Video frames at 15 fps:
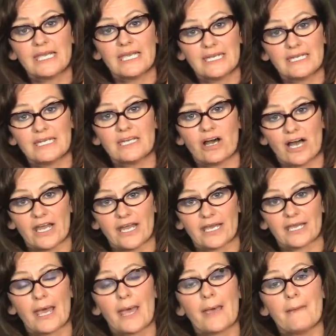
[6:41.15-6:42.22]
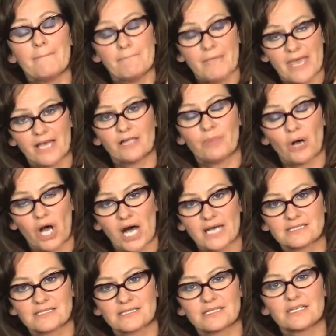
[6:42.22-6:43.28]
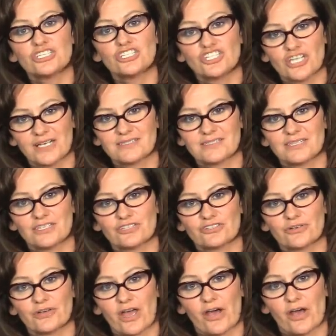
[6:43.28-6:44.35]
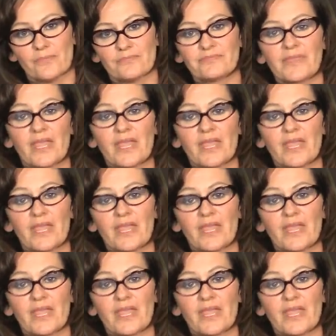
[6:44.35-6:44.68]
idiotic male boss, Justin Trudeau.